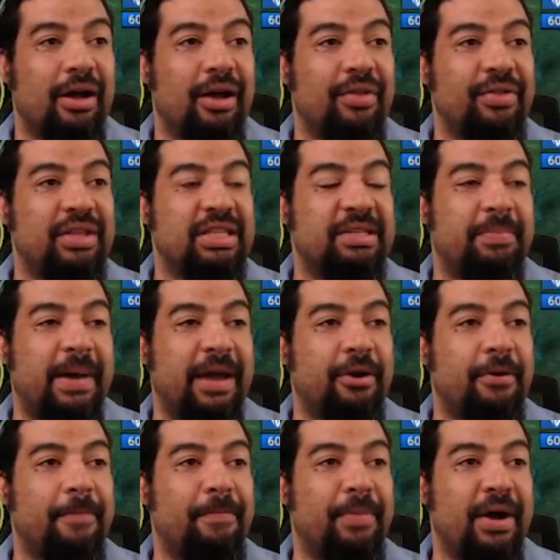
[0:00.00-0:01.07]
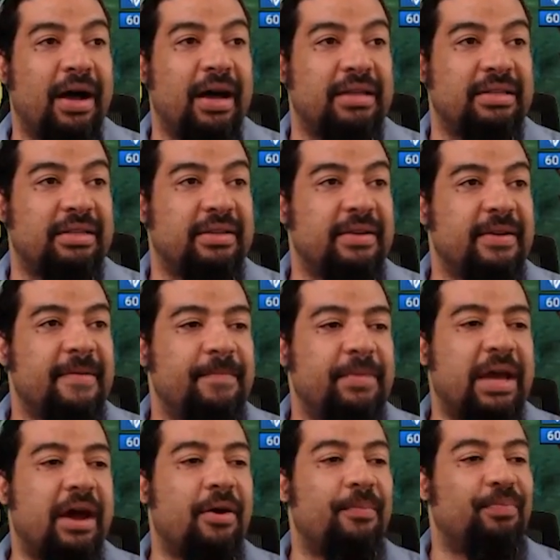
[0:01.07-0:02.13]
on the spider boss.
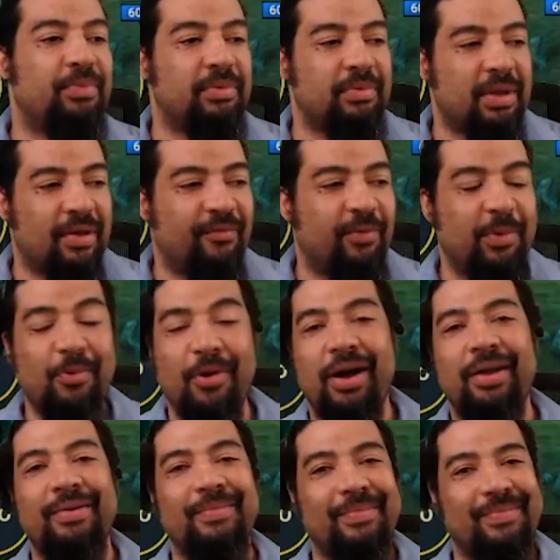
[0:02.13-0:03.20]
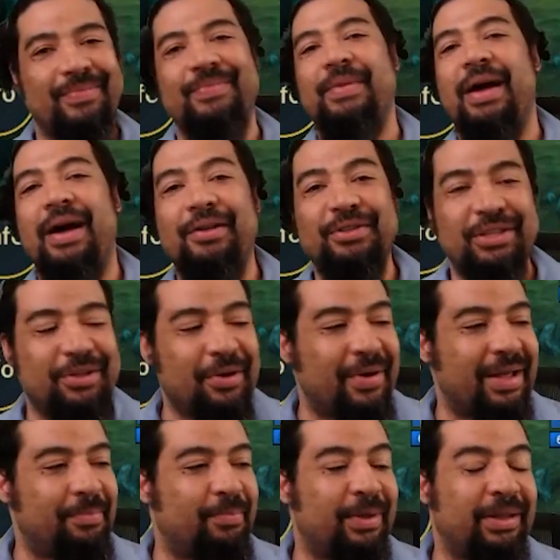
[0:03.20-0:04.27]
Now, if we want, I'll just go
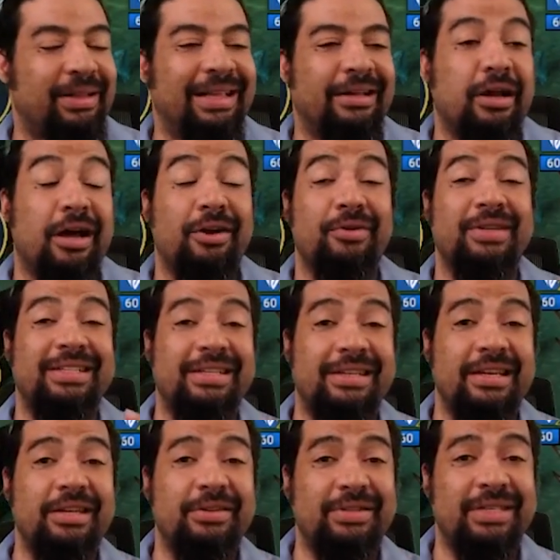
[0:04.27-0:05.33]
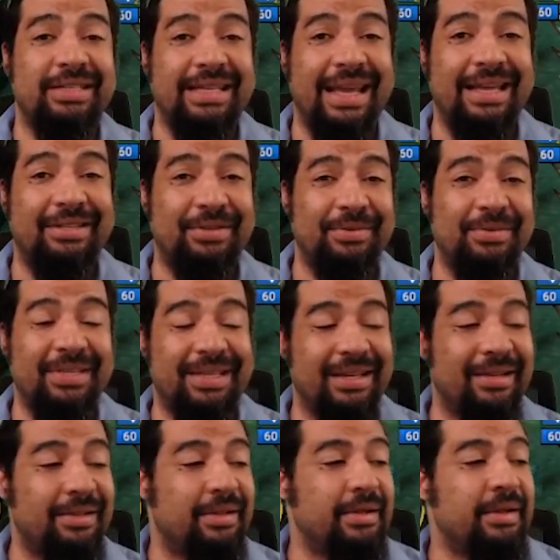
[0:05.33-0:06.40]
ahead and click auto because he's going to use this A2
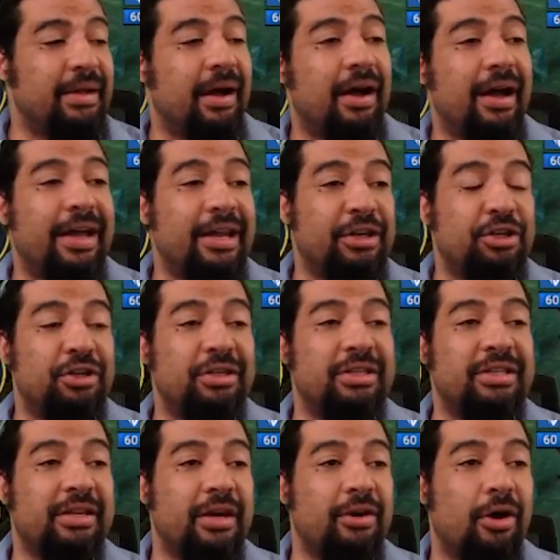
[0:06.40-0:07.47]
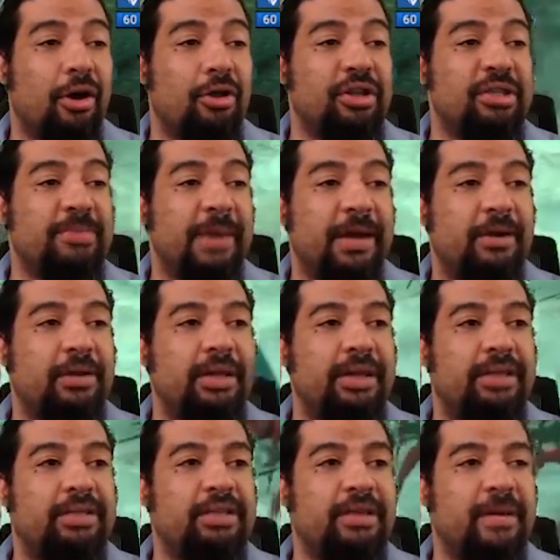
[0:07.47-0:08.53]
skill and it should stun all the
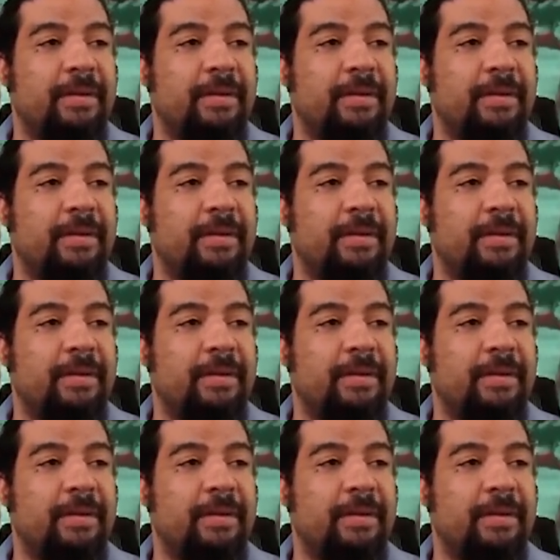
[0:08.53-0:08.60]
spiderlings.